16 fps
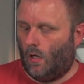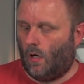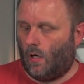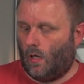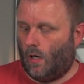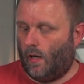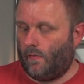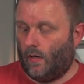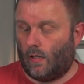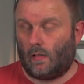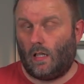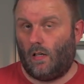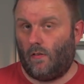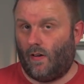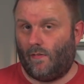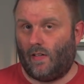I like the
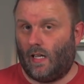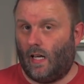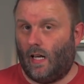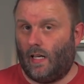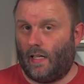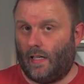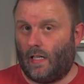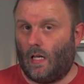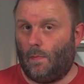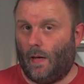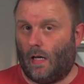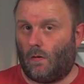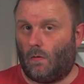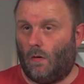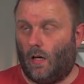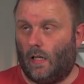idea of having that LED
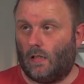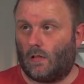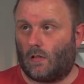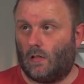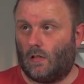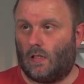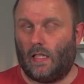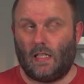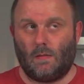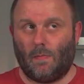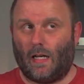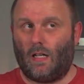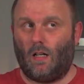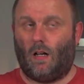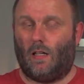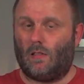panel lights because these
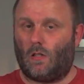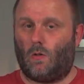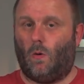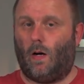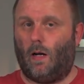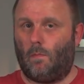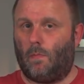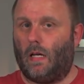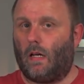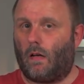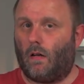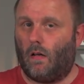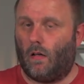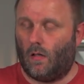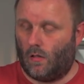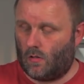main lights are quite big.
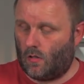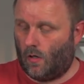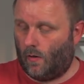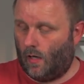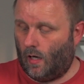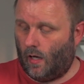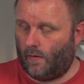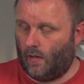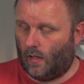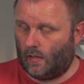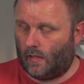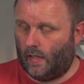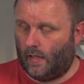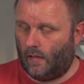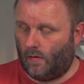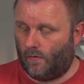So I like the
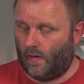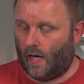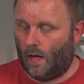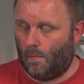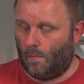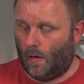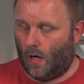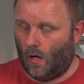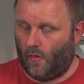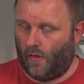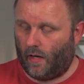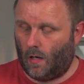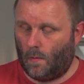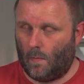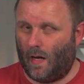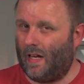idea of that, but I
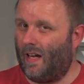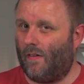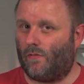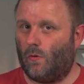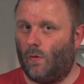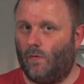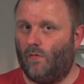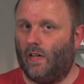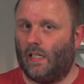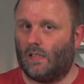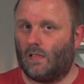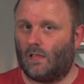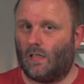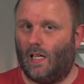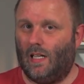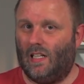think I may have to
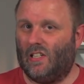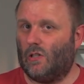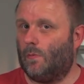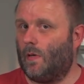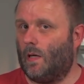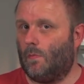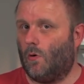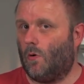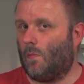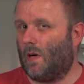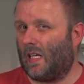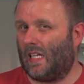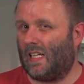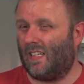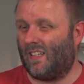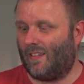invest a little bit more
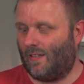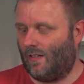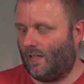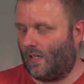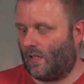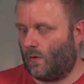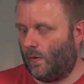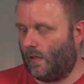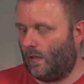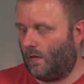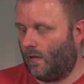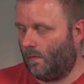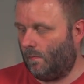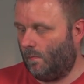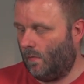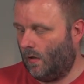money than 30 quid in
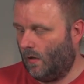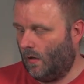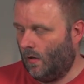them.